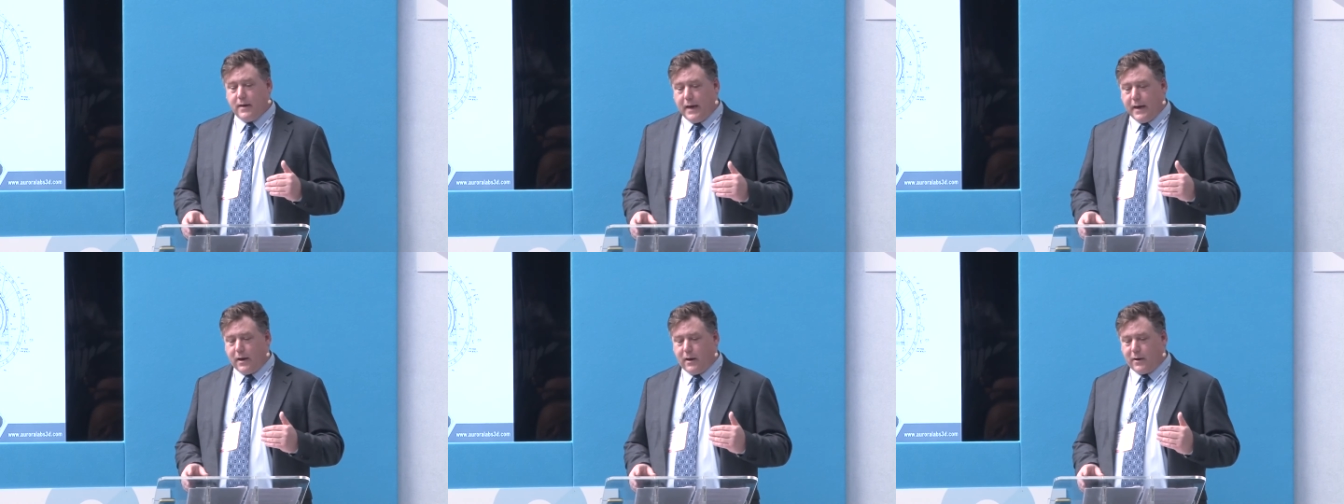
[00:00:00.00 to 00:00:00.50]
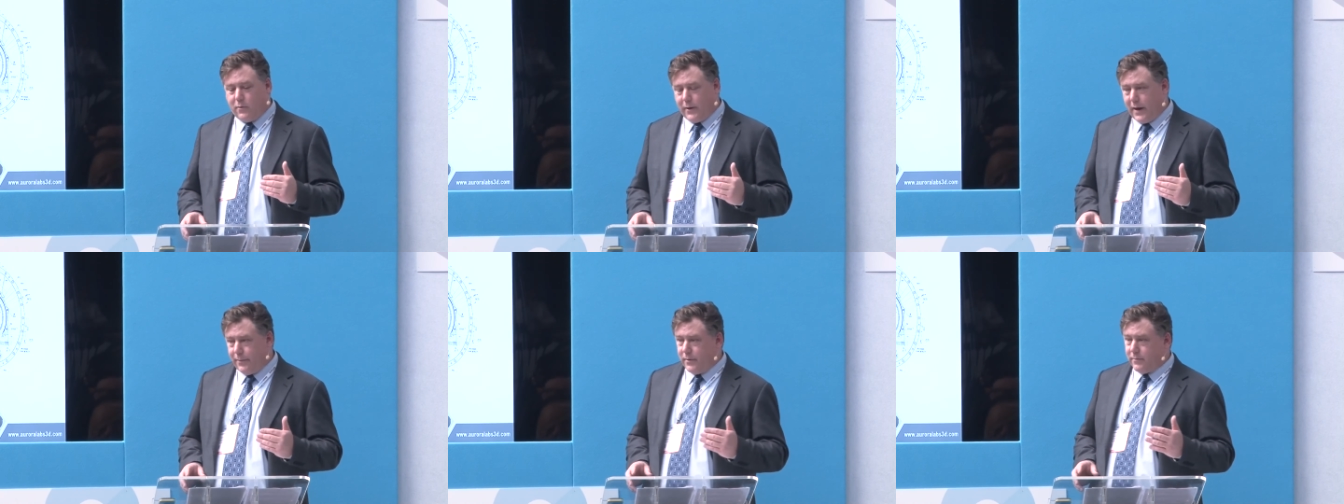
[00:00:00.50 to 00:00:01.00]
Unlike what
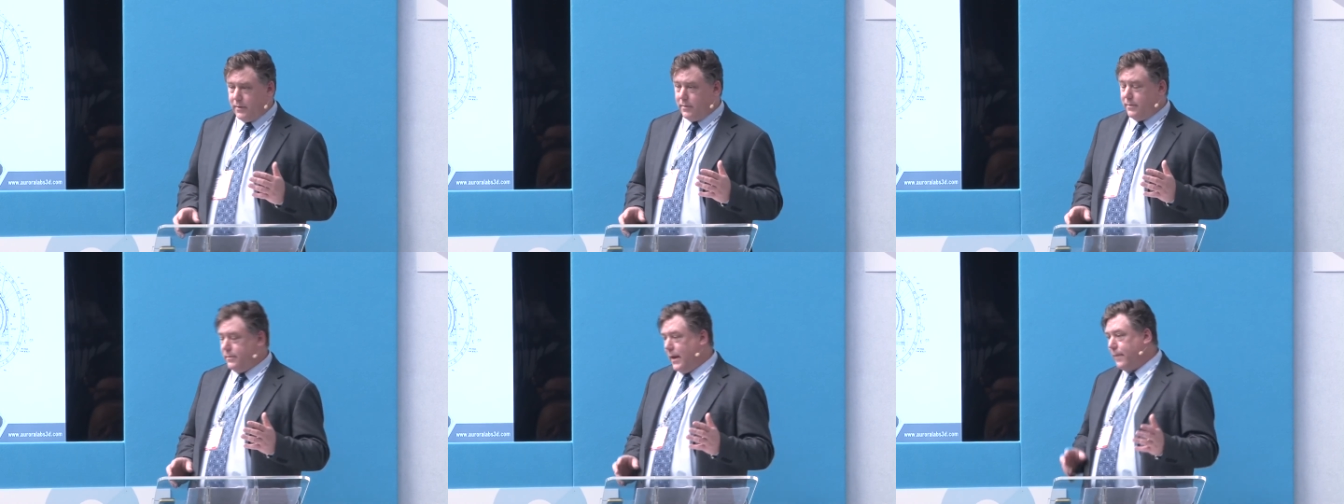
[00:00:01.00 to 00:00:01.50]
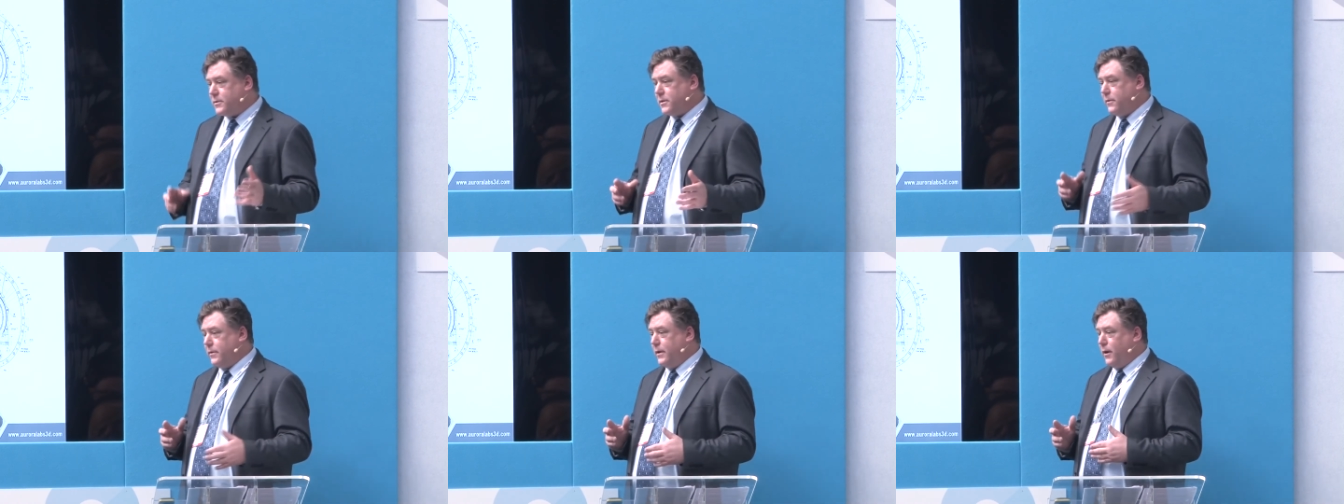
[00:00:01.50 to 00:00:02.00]
happened with
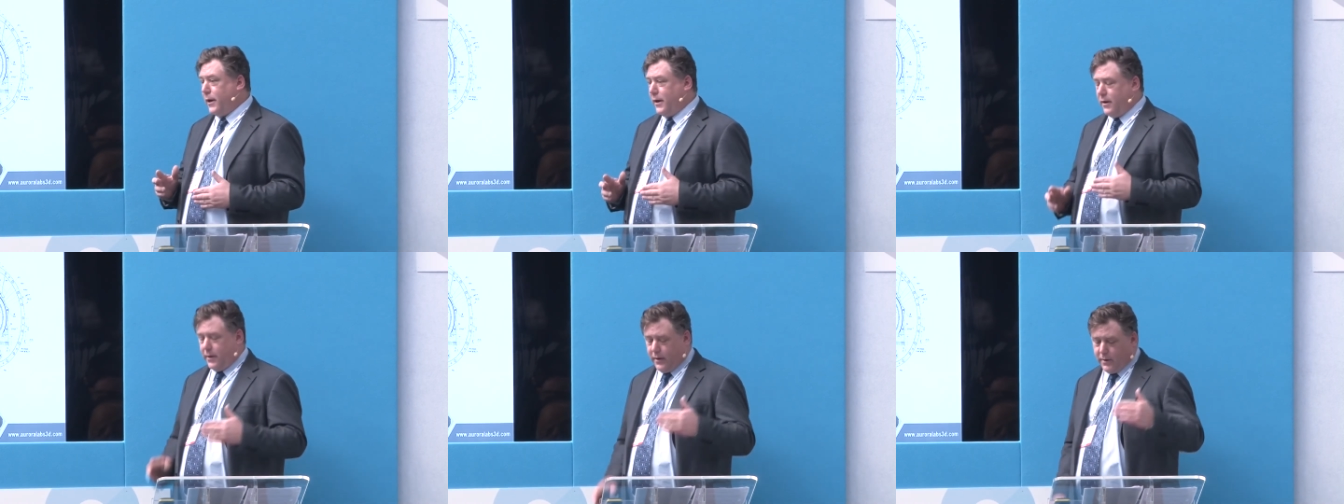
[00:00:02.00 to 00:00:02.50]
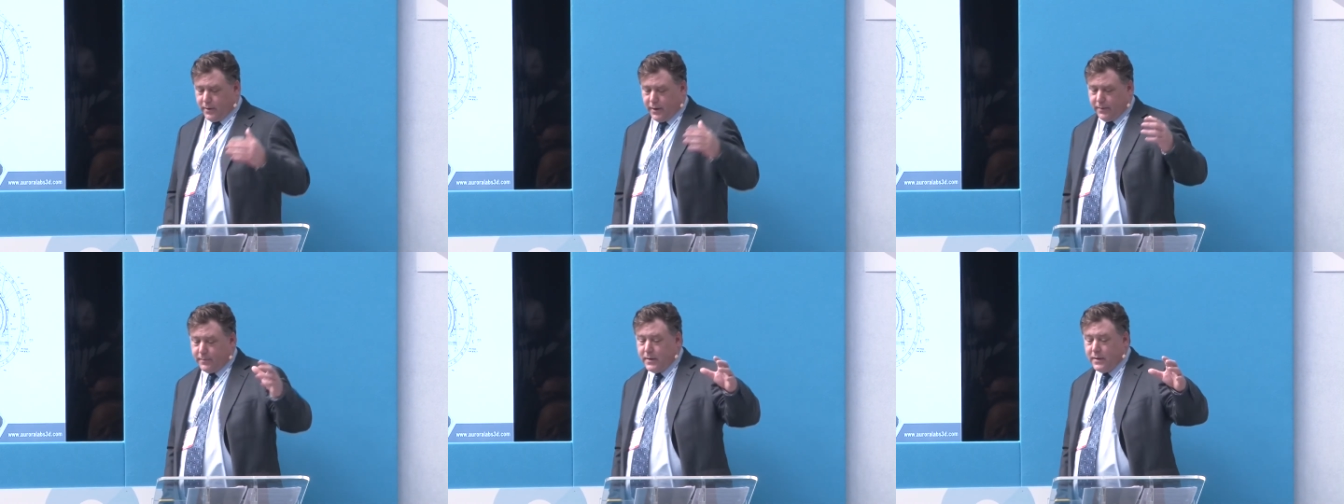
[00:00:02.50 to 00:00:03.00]
Napster in 1999,